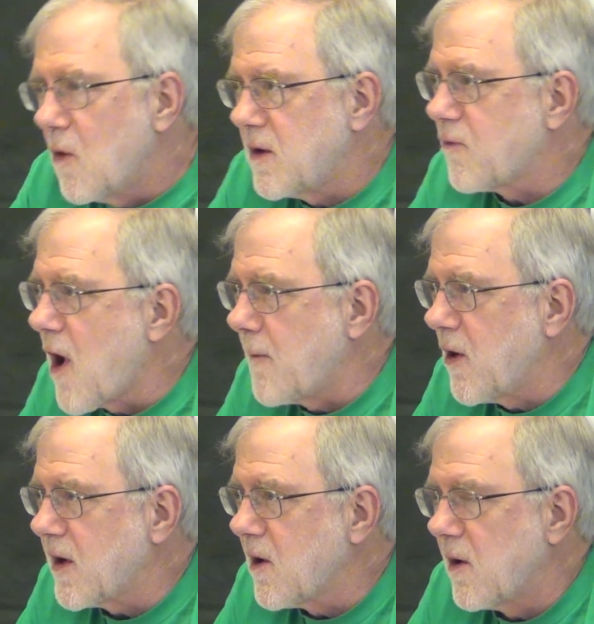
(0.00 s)
when the
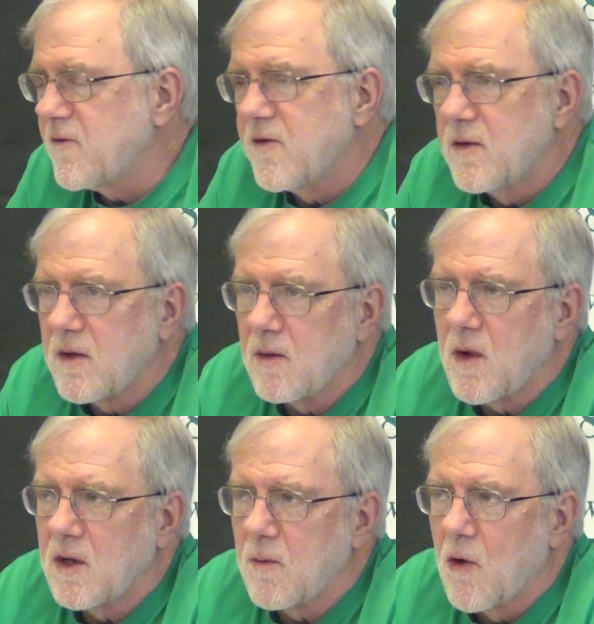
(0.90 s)
primary comes in
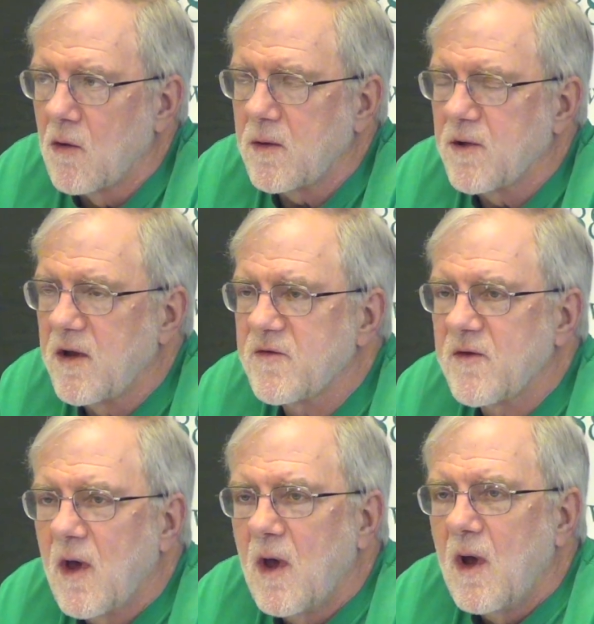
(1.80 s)
the polling
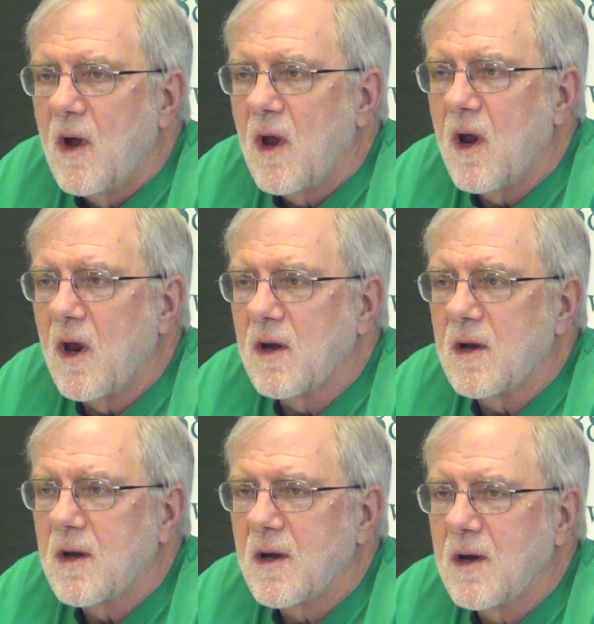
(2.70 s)
place.
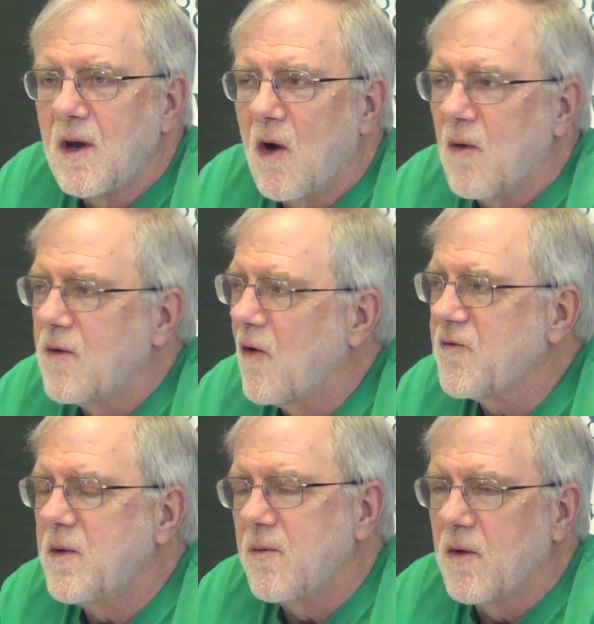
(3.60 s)
And,
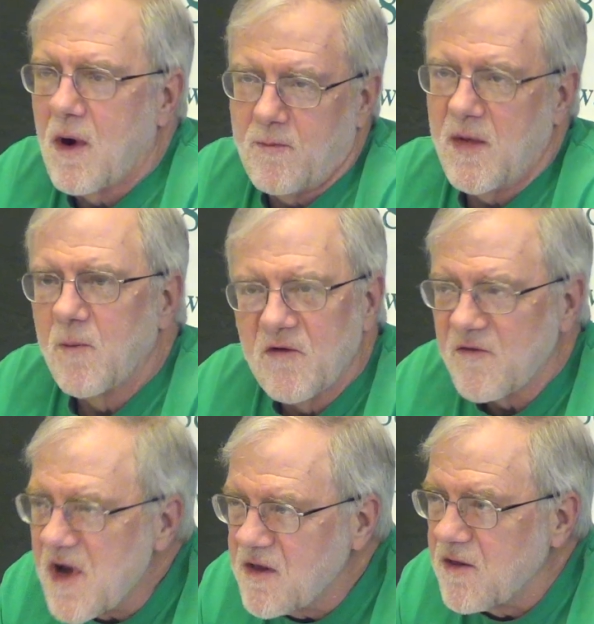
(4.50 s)
those people aren't
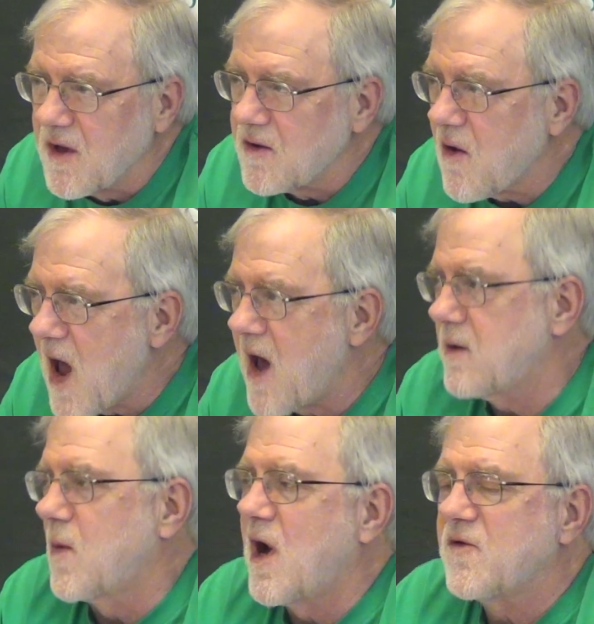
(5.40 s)
members of anything. They're
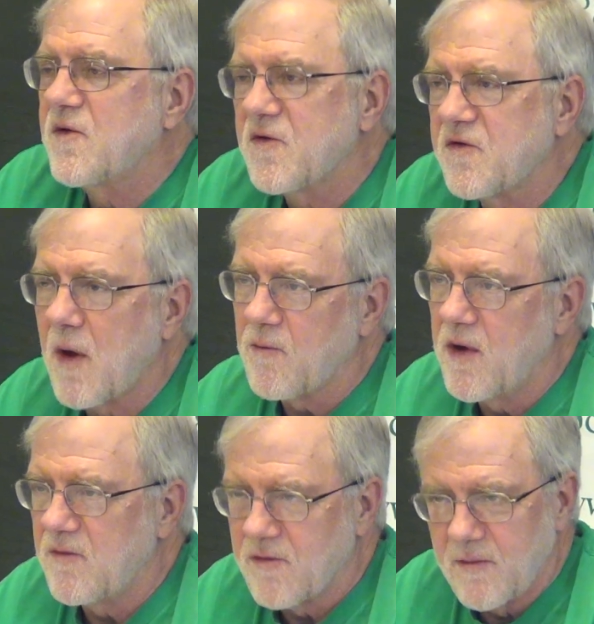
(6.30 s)
atomized. They're
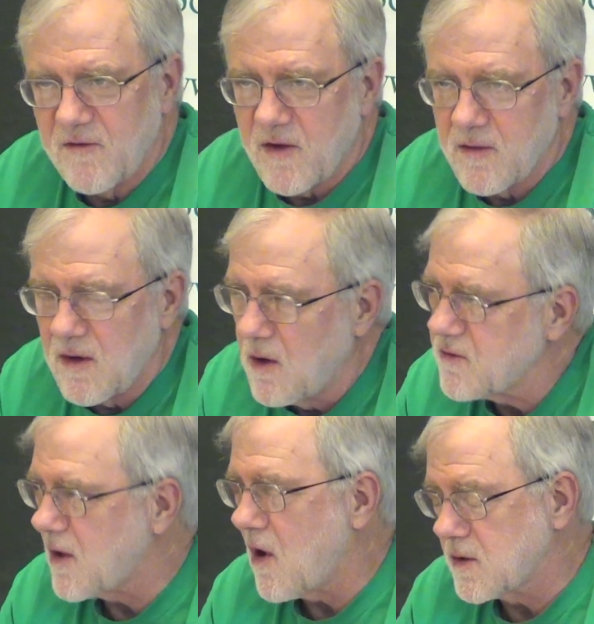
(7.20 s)
separated from each other. They
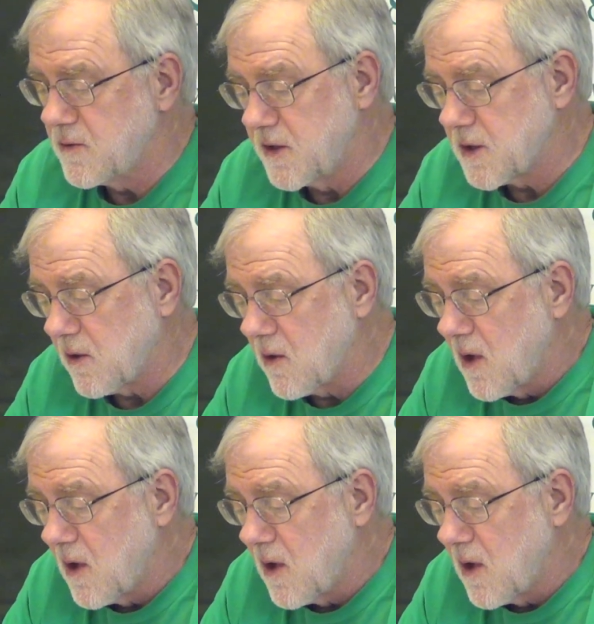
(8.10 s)
don't talk to each